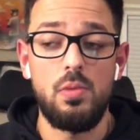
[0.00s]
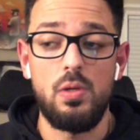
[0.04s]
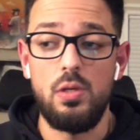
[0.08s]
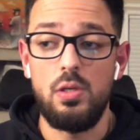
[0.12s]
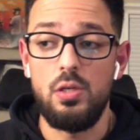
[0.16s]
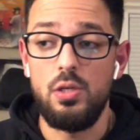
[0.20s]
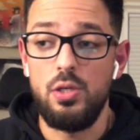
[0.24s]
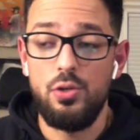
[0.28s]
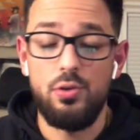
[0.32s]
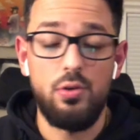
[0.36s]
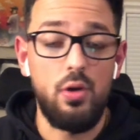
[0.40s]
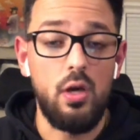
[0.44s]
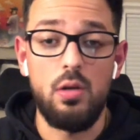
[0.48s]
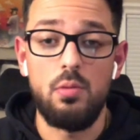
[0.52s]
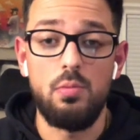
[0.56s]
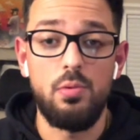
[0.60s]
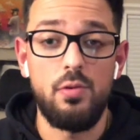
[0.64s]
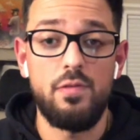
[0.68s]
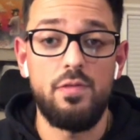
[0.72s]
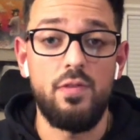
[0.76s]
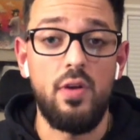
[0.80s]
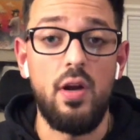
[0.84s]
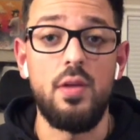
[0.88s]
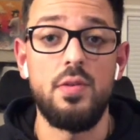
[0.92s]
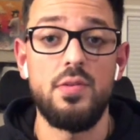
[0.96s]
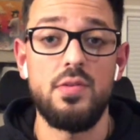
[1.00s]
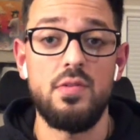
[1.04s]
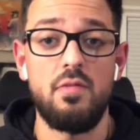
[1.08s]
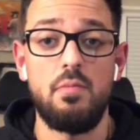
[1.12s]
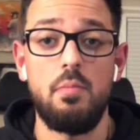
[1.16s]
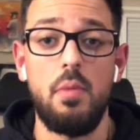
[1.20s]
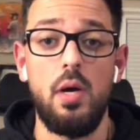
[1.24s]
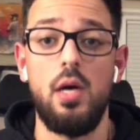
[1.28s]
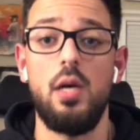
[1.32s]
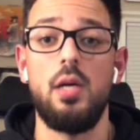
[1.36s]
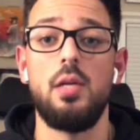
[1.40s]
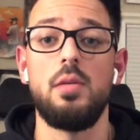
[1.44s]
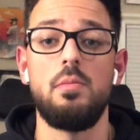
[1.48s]
incredible friends of
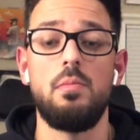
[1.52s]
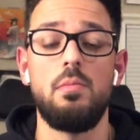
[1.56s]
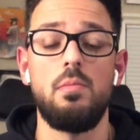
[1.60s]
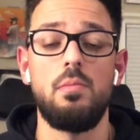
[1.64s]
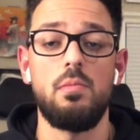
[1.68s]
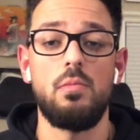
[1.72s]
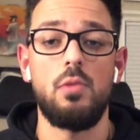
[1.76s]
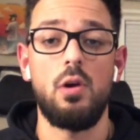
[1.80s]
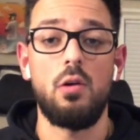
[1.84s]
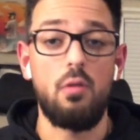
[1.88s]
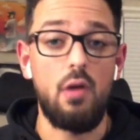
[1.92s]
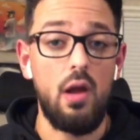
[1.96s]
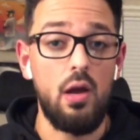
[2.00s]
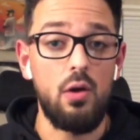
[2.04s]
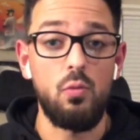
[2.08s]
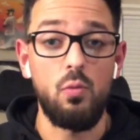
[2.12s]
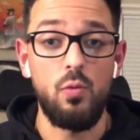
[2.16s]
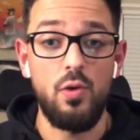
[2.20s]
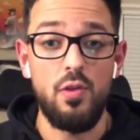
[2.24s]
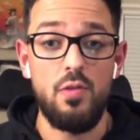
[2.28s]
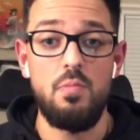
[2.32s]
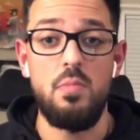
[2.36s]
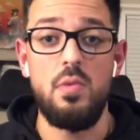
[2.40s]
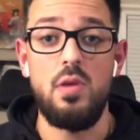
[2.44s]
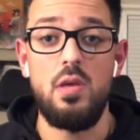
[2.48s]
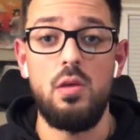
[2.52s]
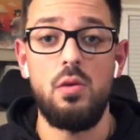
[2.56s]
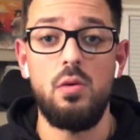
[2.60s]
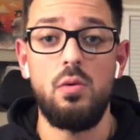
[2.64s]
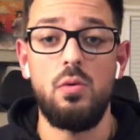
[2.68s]
mine around with me